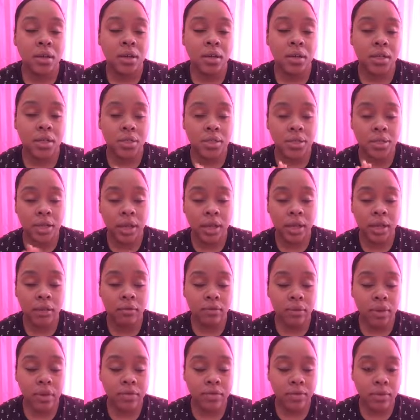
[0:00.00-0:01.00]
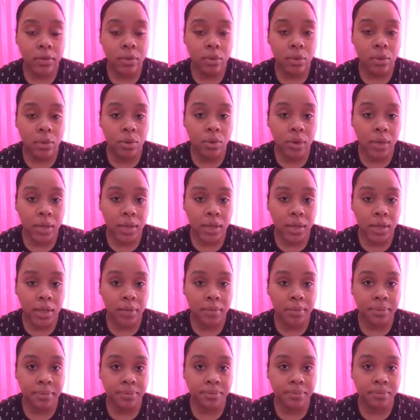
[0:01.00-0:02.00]
a second review on
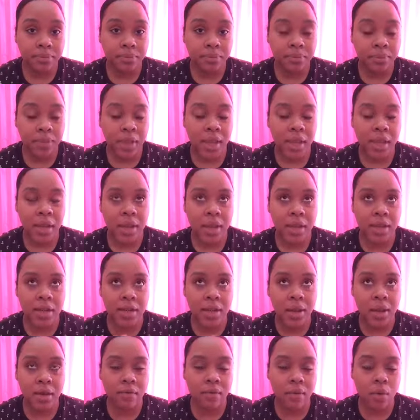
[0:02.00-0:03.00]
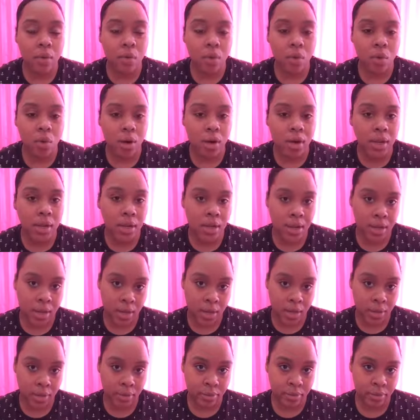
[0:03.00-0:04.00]
it and I never wore the
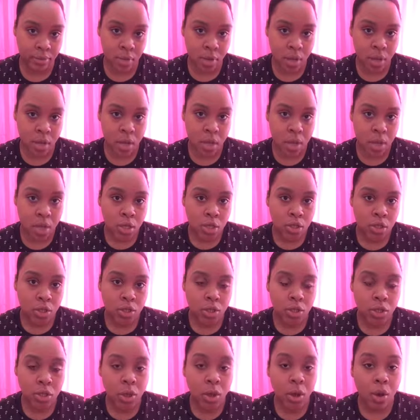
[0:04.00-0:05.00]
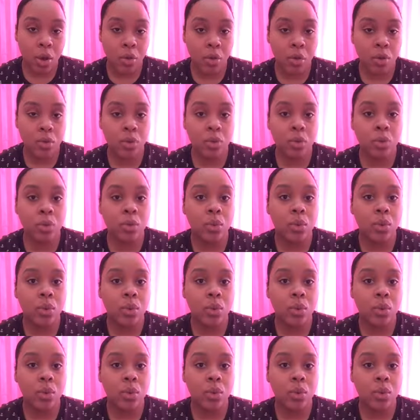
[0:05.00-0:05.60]
hair. So